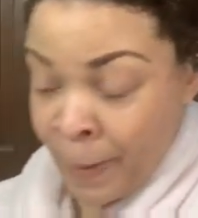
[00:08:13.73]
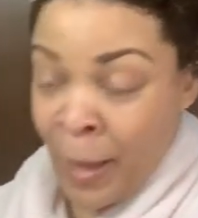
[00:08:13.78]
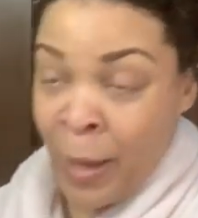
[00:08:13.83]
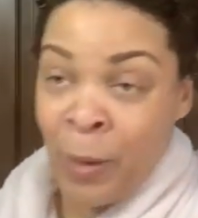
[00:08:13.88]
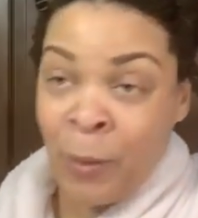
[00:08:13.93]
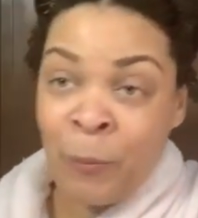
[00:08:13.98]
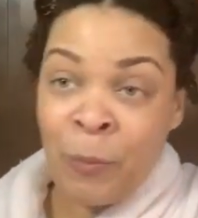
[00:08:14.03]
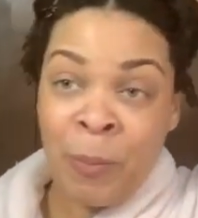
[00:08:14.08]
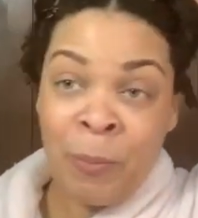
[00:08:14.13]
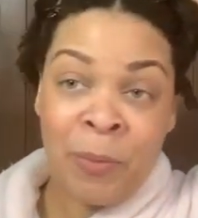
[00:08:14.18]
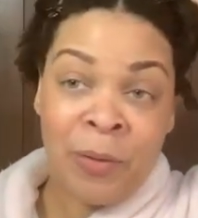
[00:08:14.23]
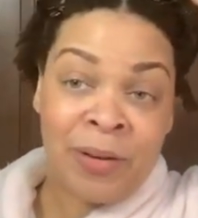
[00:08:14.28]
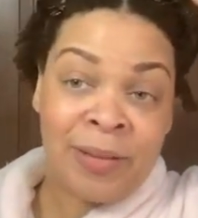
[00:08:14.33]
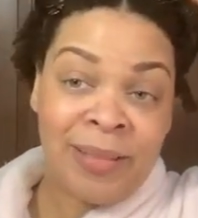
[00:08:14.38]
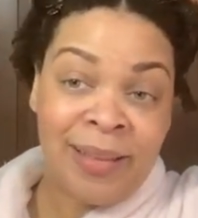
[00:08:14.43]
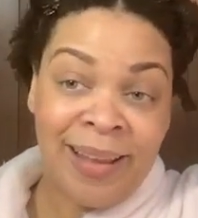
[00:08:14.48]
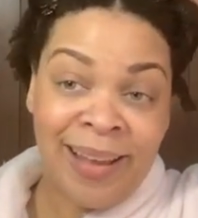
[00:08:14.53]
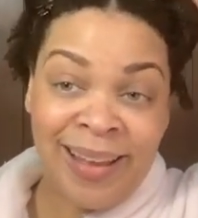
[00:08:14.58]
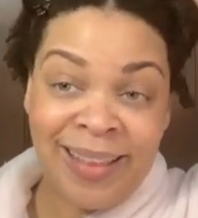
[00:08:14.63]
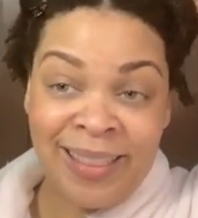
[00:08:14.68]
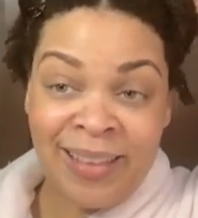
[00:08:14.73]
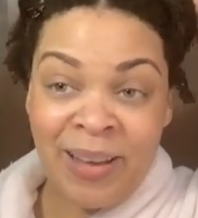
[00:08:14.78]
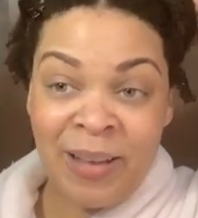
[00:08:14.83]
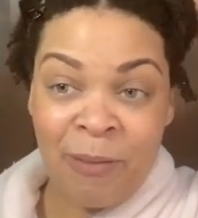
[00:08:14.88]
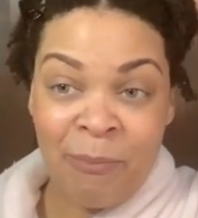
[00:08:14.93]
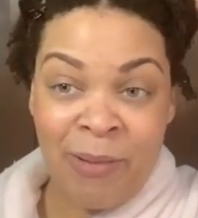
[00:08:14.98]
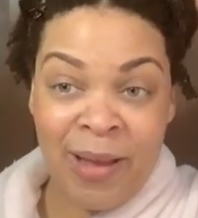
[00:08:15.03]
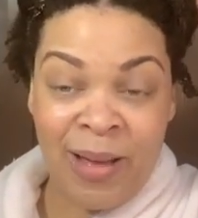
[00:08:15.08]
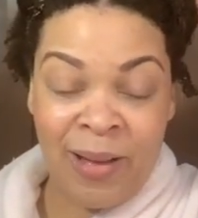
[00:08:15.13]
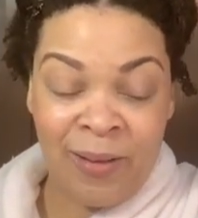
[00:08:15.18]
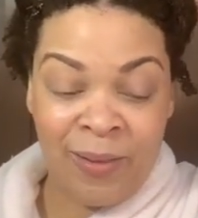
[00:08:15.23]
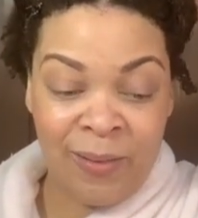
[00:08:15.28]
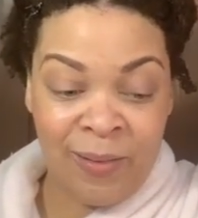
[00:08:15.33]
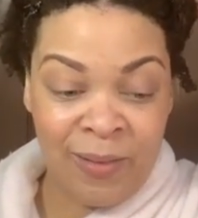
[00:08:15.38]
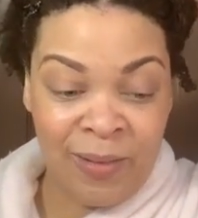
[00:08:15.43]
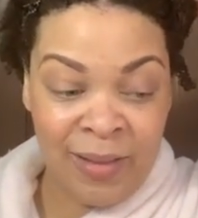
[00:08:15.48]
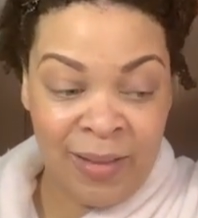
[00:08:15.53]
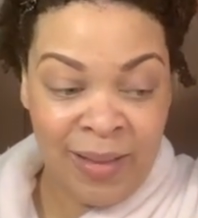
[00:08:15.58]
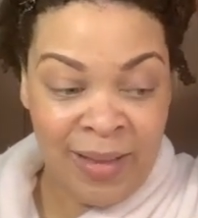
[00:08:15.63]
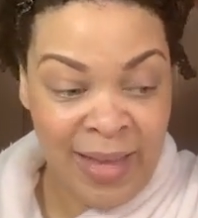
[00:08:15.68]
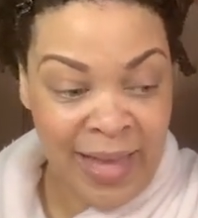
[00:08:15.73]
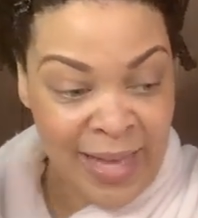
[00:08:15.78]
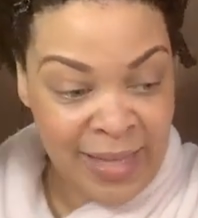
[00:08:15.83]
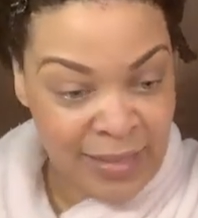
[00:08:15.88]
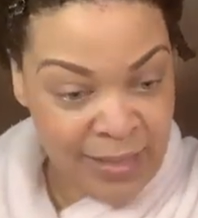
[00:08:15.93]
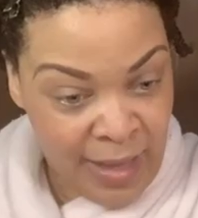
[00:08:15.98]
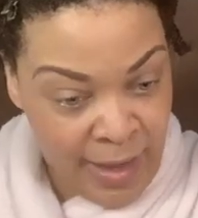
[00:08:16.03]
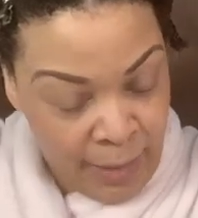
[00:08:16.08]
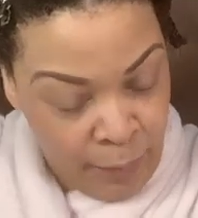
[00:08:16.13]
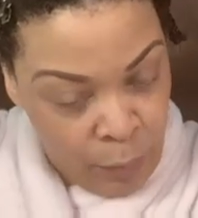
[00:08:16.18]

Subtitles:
One more thing I thought about as I